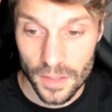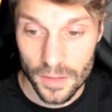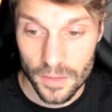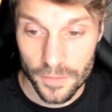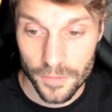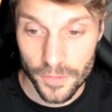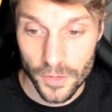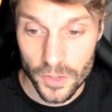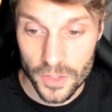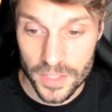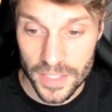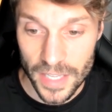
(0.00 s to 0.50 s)

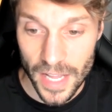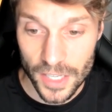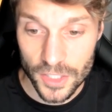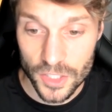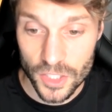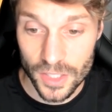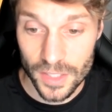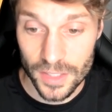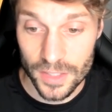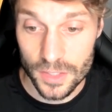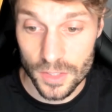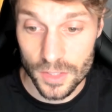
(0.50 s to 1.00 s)
First
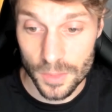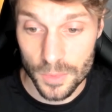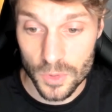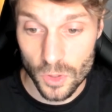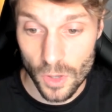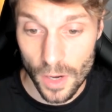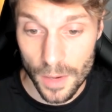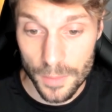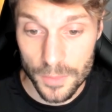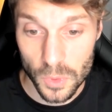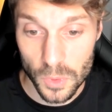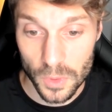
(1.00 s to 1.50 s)
action is
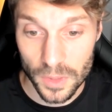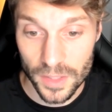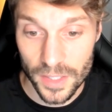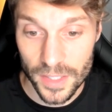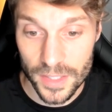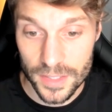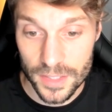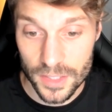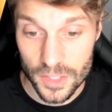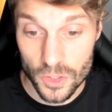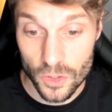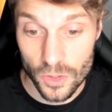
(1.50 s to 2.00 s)
subscribe to a
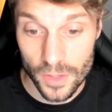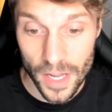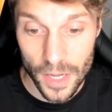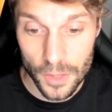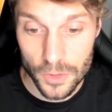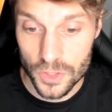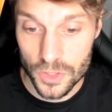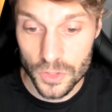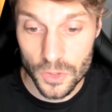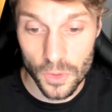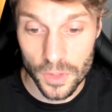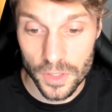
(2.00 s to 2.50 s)
list. You're now
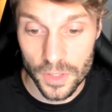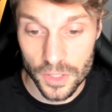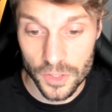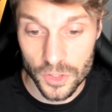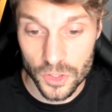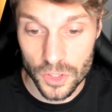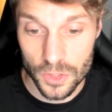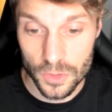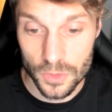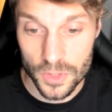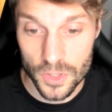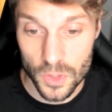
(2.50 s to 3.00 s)
just going to
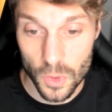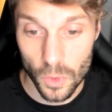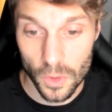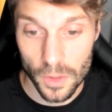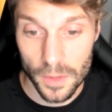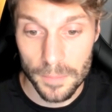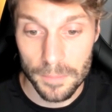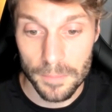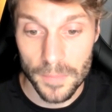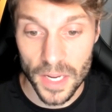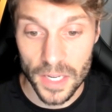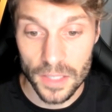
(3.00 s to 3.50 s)
choose your
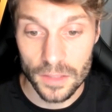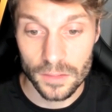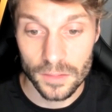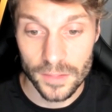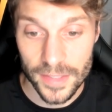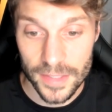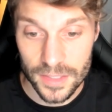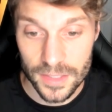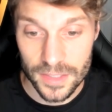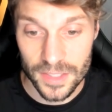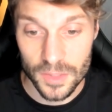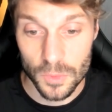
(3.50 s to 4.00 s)
main
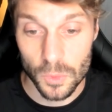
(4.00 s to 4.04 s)
list.